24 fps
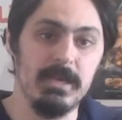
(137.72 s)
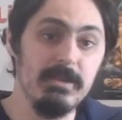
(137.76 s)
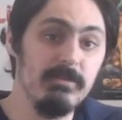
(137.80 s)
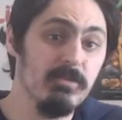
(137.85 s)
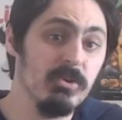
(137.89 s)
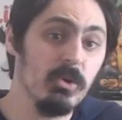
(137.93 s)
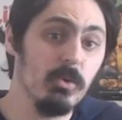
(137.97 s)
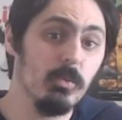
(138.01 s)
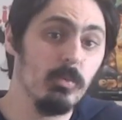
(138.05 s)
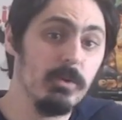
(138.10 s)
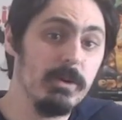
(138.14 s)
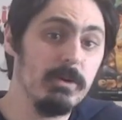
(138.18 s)

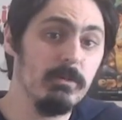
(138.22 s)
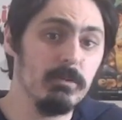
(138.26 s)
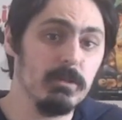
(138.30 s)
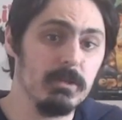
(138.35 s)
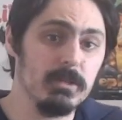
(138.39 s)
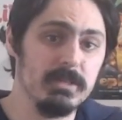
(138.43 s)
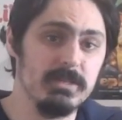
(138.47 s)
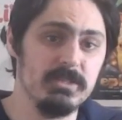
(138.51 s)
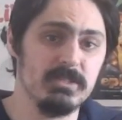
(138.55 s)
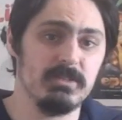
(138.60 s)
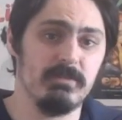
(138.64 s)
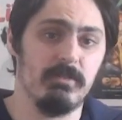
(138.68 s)
Even a
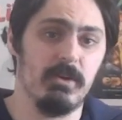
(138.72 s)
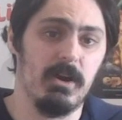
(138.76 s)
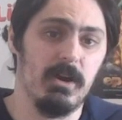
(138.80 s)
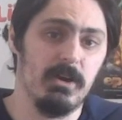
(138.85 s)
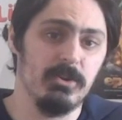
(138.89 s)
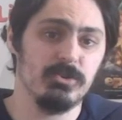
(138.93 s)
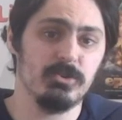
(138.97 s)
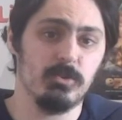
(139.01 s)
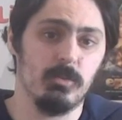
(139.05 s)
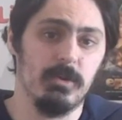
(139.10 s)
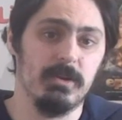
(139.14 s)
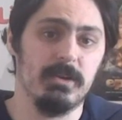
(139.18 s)
re-release of
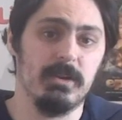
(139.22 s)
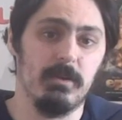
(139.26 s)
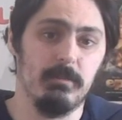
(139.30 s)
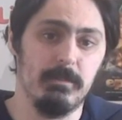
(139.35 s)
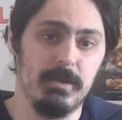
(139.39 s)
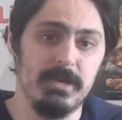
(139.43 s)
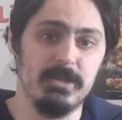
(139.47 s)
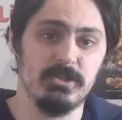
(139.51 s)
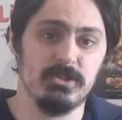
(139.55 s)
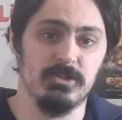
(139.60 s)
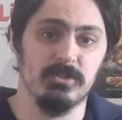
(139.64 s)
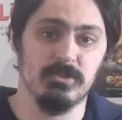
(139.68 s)
101
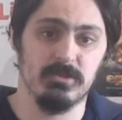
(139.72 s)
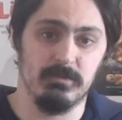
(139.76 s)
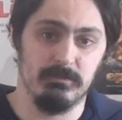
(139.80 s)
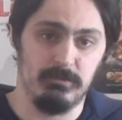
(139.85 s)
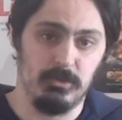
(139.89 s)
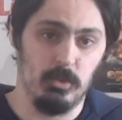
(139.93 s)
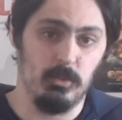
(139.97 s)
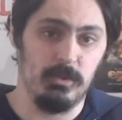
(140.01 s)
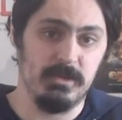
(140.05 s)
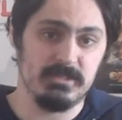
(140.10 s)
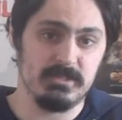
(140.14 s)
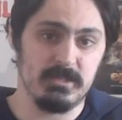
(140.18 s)
Dalmatians a
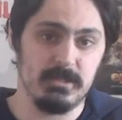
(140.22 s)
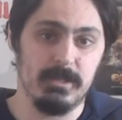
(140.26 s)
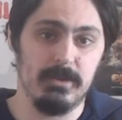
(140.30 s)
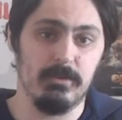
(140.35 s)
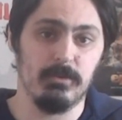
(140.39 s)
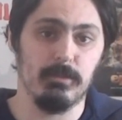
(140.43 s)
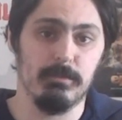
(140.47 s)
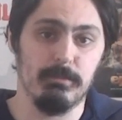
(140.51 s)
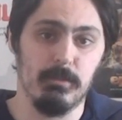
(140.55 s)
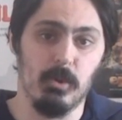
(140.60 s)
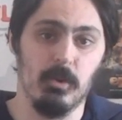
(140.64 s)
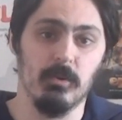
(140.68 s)
few weeks
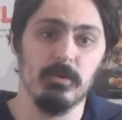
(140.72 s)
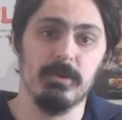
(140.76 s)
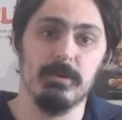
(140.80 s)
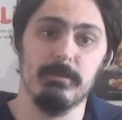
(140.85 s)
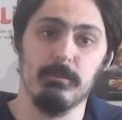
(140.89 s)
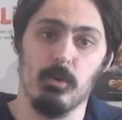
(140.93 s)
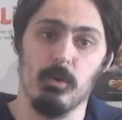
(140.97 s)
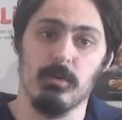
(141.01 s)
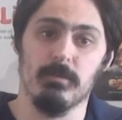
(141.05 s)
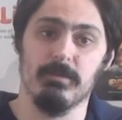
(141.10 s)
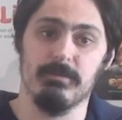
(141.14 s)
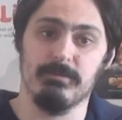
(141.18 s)
later pulled
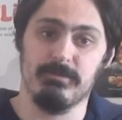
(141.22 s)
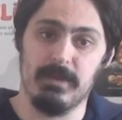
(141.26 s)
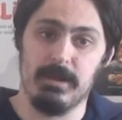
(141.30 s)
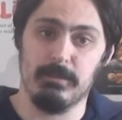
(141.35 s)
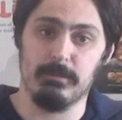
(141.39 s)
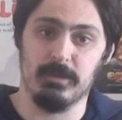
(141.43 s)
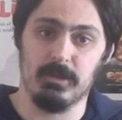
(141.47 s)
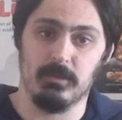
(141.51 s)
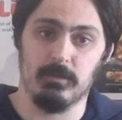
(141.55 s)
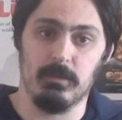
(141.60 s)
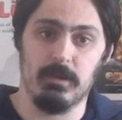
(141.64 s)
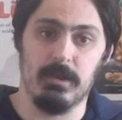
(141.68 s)
in more of the
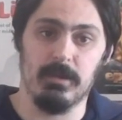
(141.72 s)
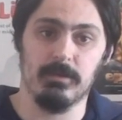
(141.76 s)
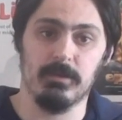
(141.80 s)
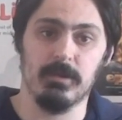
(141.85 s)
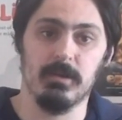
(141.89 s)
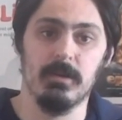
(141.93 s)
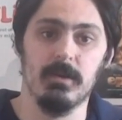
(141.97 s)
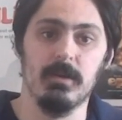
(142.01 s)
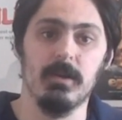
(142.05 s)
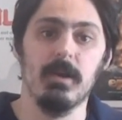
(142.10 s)
family crowd.